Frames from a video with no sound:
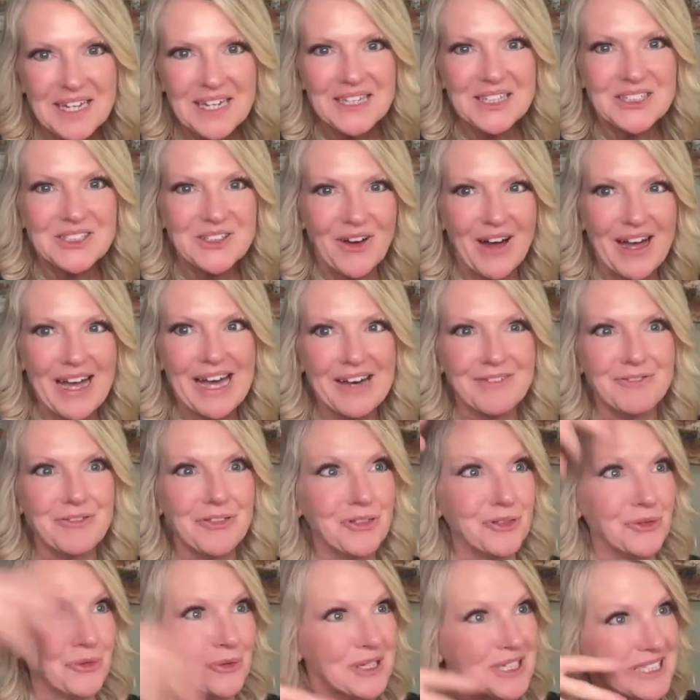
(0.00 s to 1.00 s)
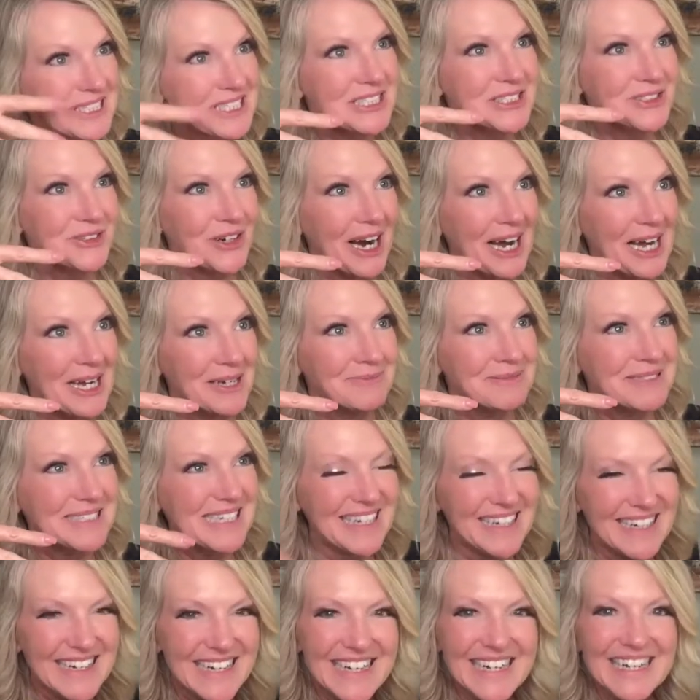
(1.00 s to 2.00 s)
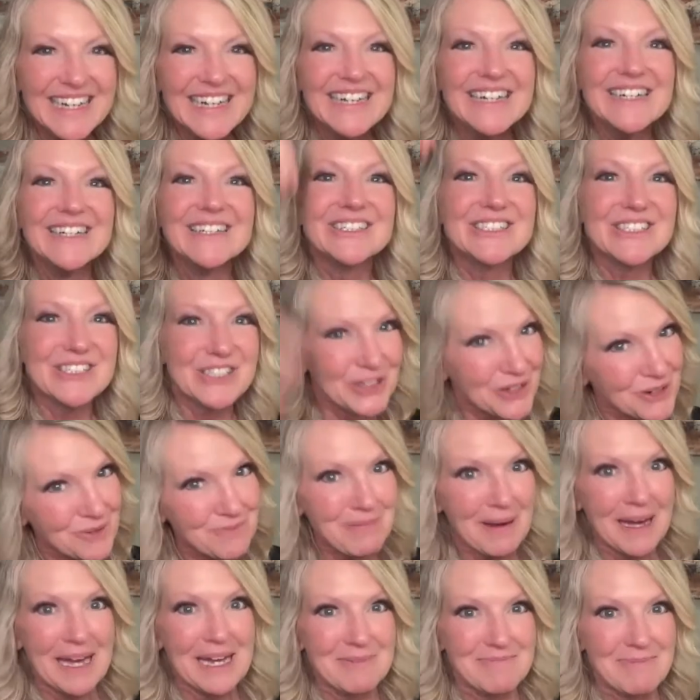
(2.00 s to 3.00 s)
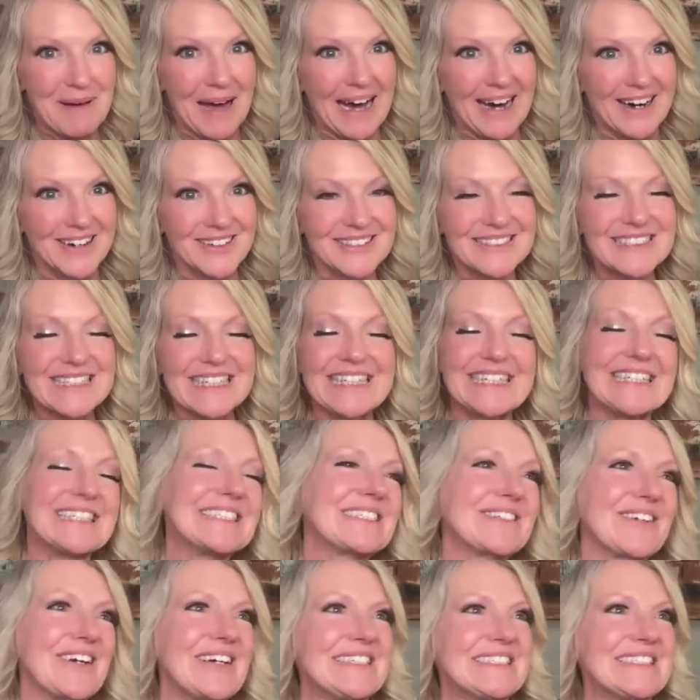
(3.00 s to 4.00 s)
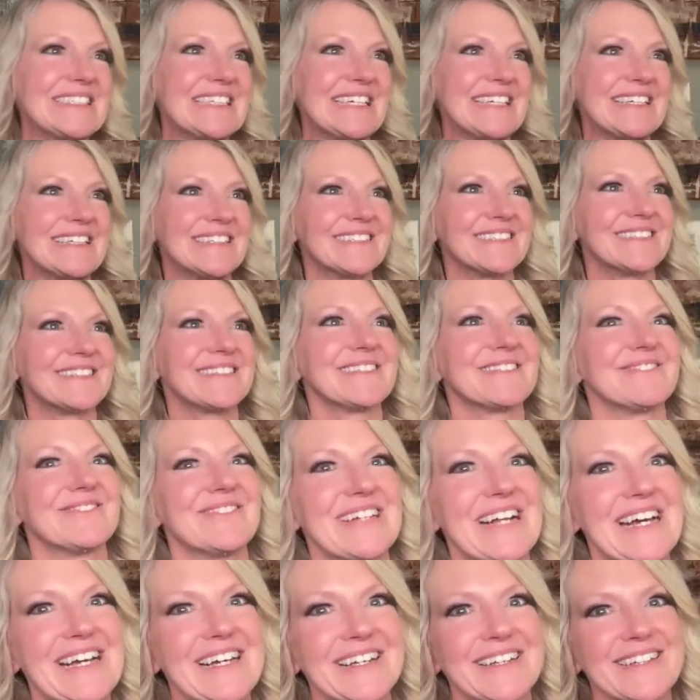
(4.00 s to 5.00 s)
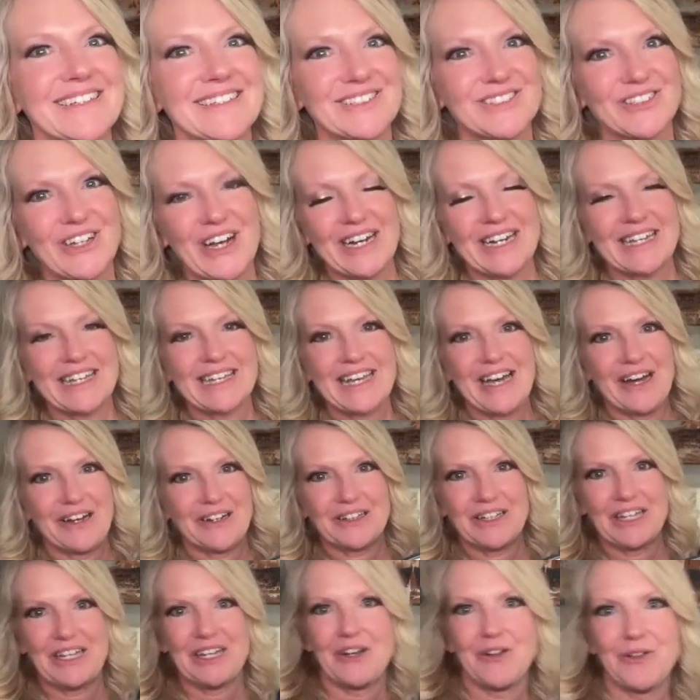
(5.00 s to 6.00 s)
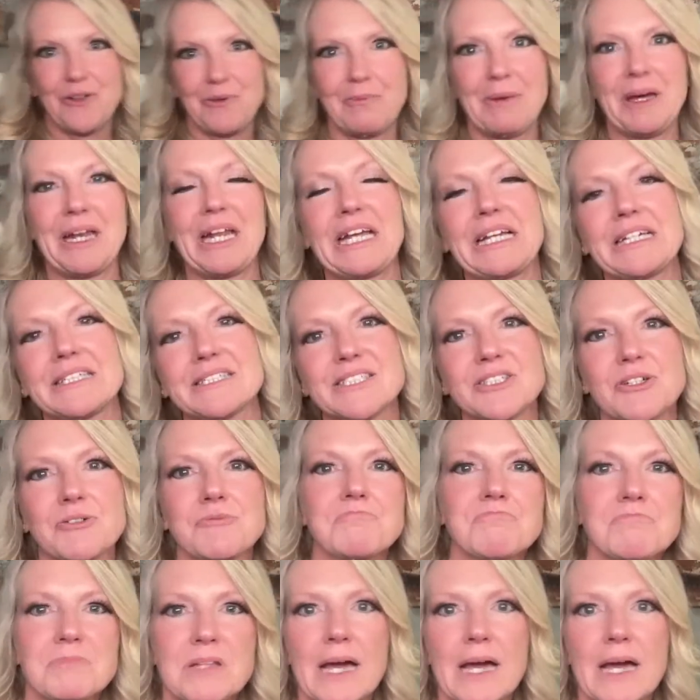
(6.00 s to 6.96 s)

So I have 3 Stripes, 2 PayPals, and it's crazy when I try to calculate all the money. So yeah,